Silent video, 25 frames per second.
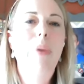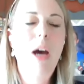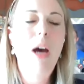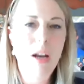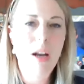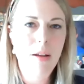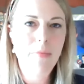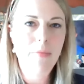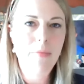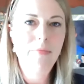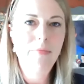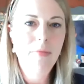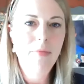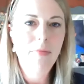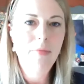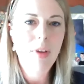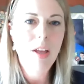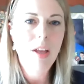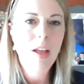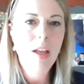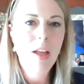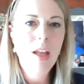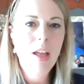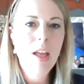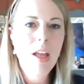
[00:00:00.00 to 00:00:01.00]
bottom,
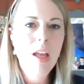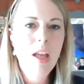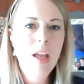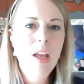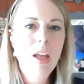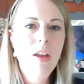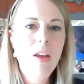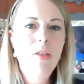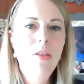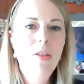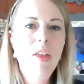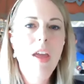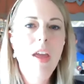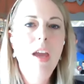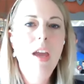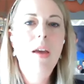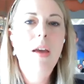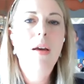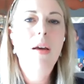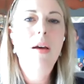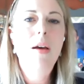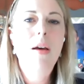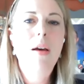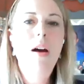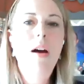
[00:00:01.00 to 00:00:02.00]
you
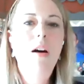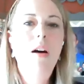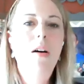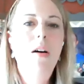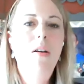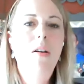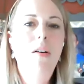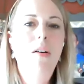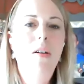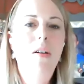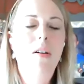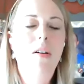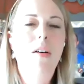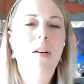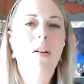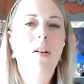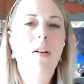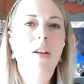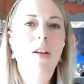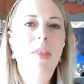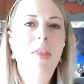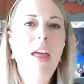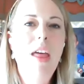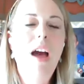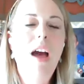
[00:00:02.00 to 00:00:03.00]
think, oh,
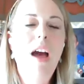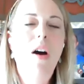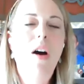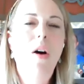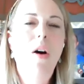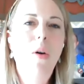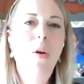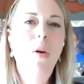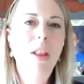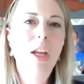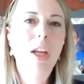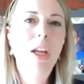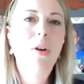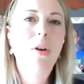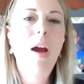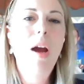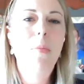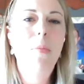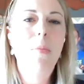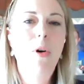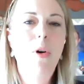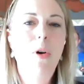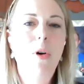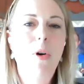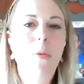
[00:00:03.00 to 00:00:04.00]
that holy
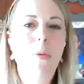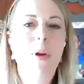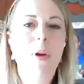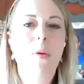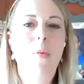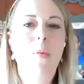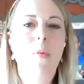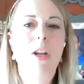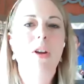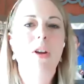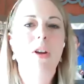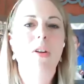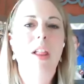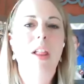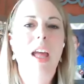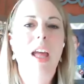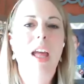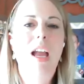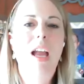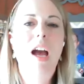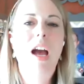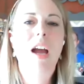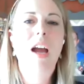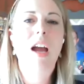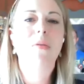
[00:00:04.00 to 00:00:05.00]
crap moment when you're
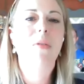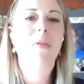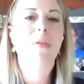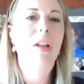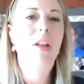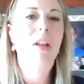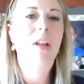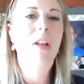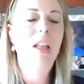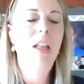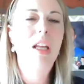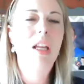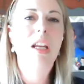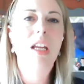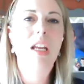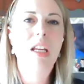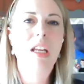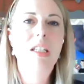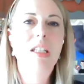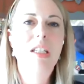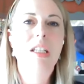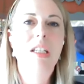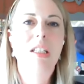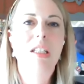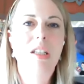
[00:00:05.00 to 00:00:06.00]
like, I really
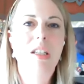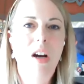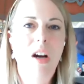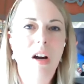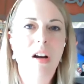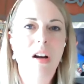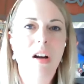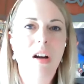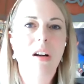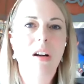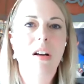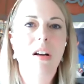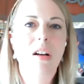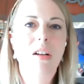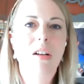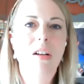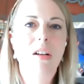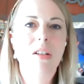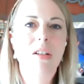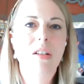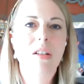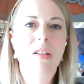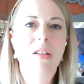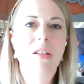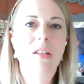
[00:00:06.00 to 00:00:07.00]
need to start
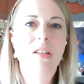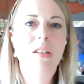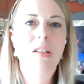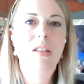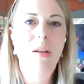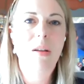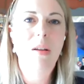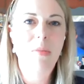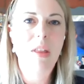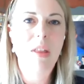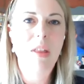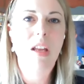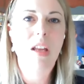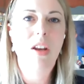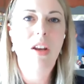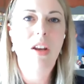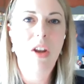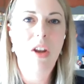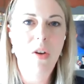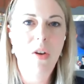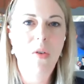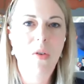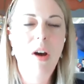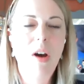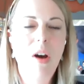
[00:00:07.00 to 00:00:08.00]
something
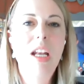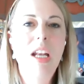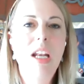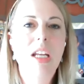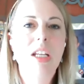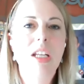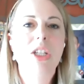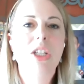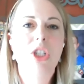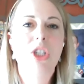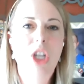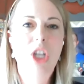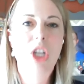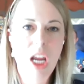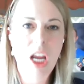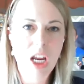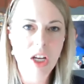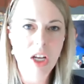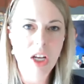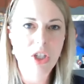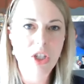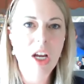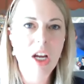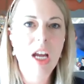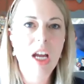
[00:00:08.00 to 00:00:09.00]
new. I need to
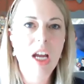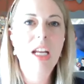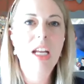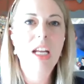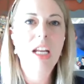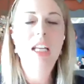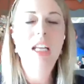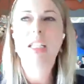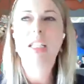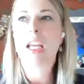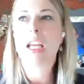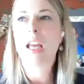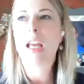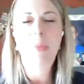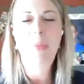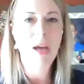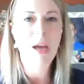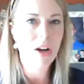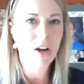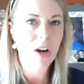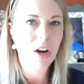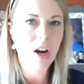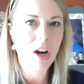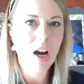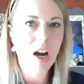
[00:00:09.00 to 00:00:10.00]
change. I need to get
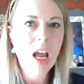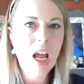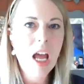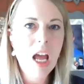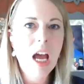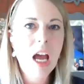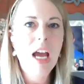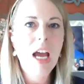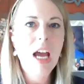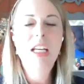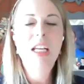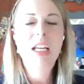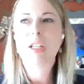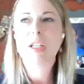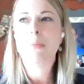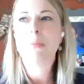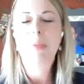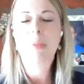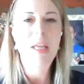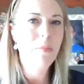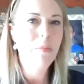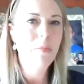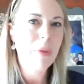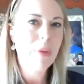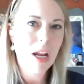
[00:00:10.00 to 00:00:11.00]
better. I need
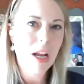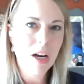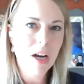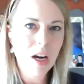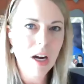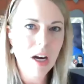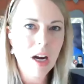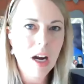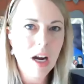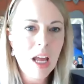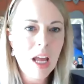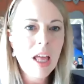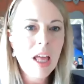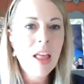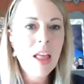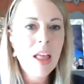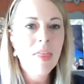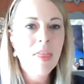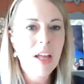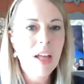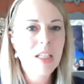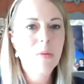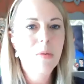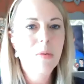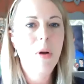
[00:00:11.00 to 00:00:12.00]
to be better.
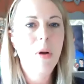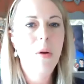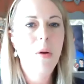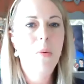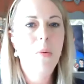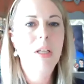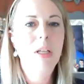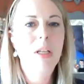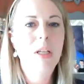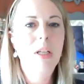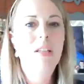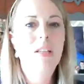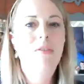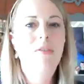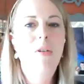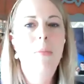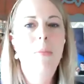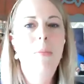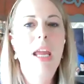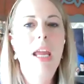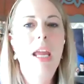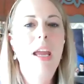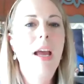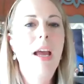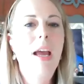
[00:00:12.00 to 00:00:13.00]
That's what it was for
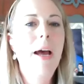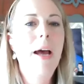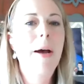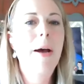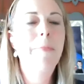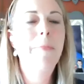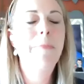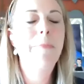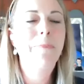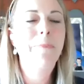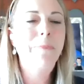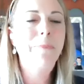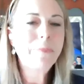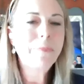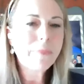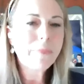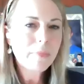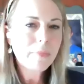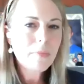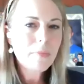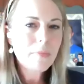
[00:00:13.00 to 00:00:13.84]
me. Um,